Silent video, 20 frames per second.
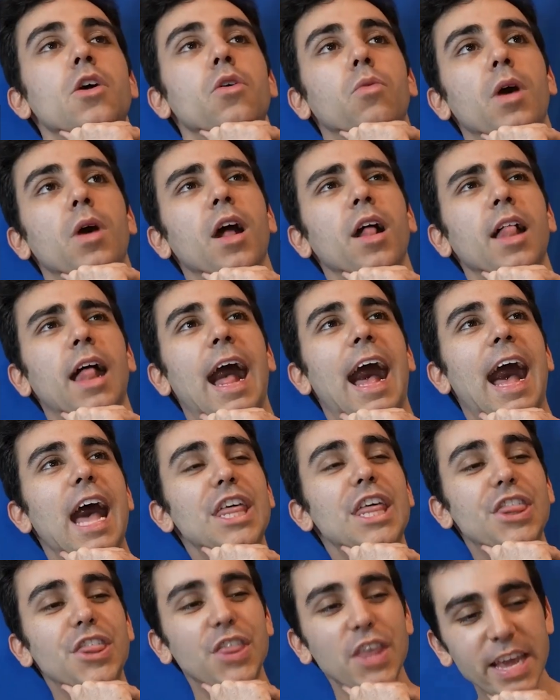well,
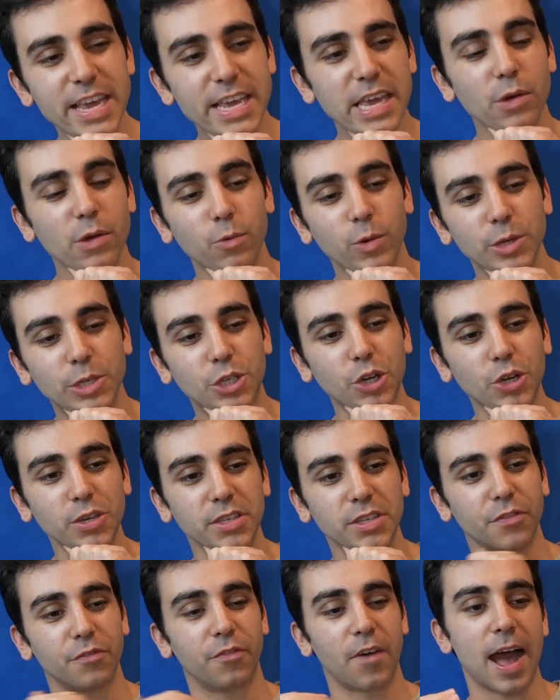I think it was
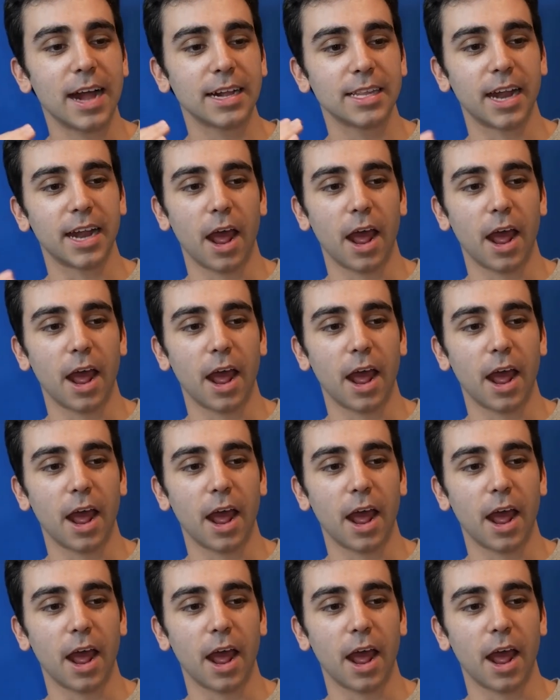just the fact